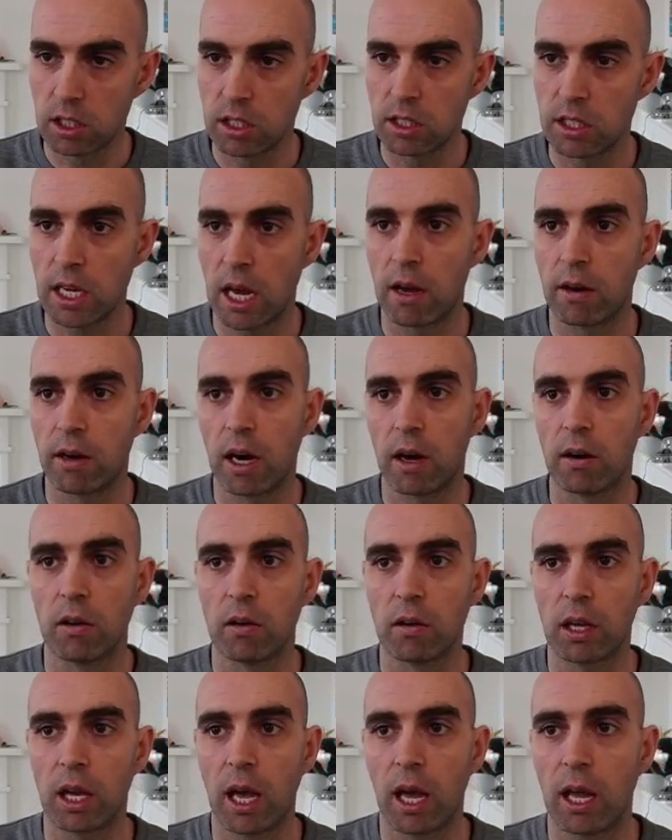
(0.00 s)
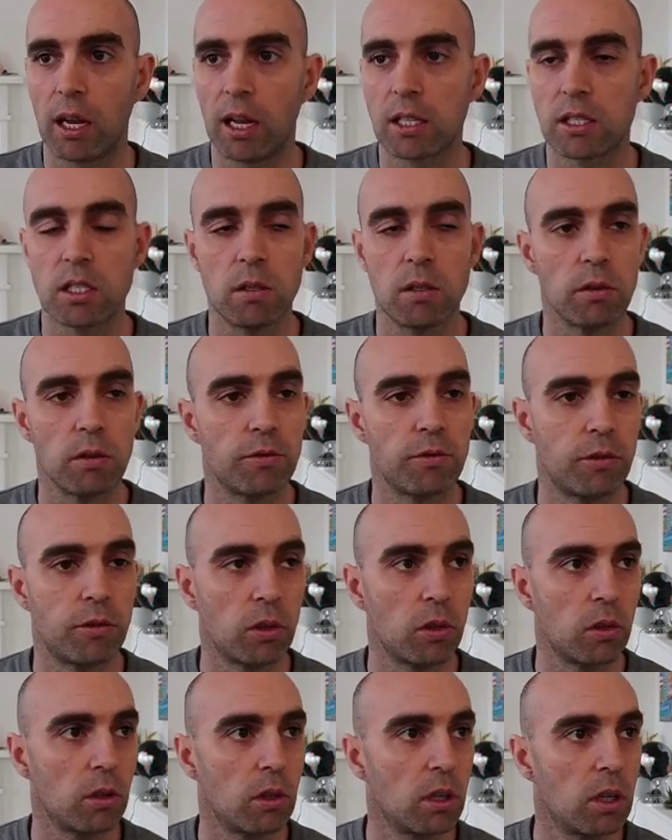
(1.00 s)
Down arrow again. Let's do a
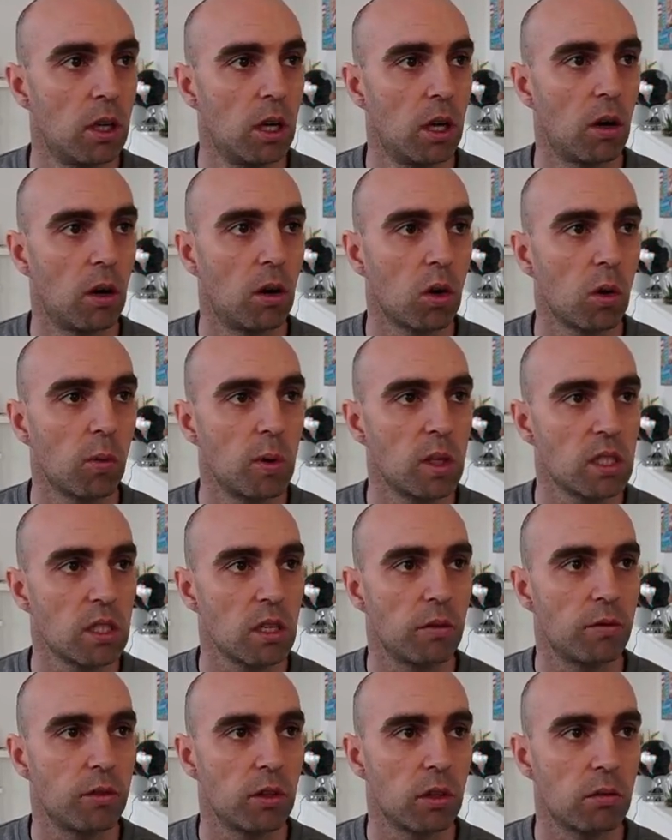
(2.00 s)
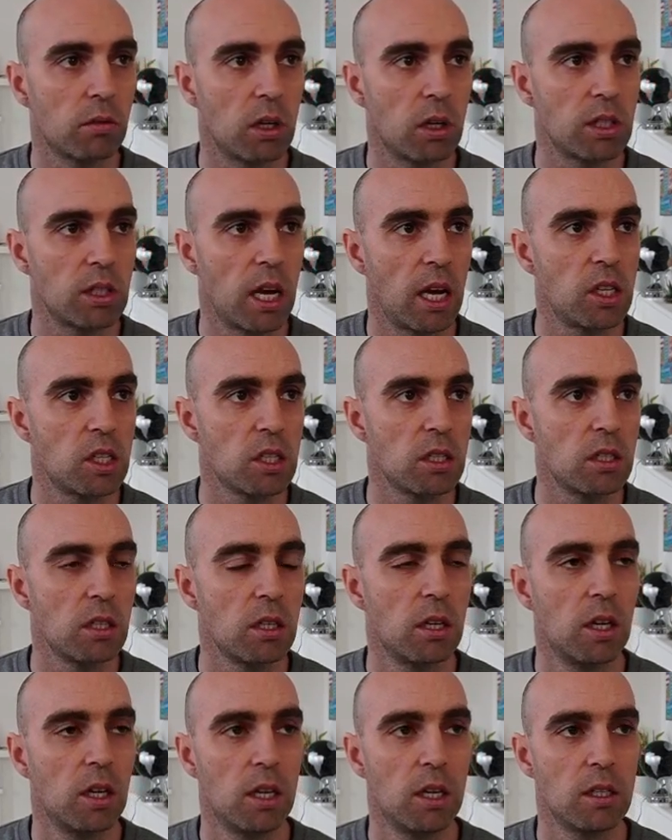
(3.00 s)
full orbit, a full rotation
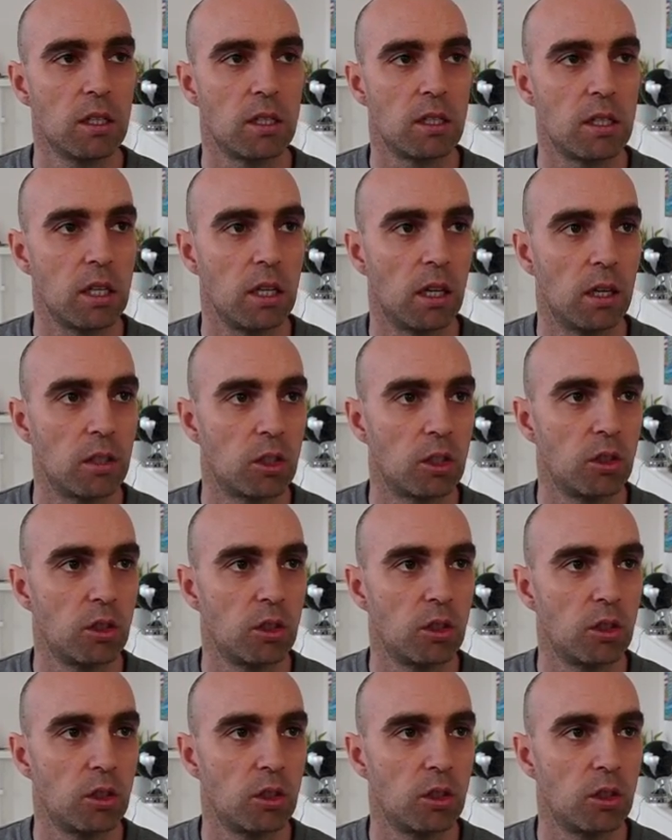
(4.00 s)
to see the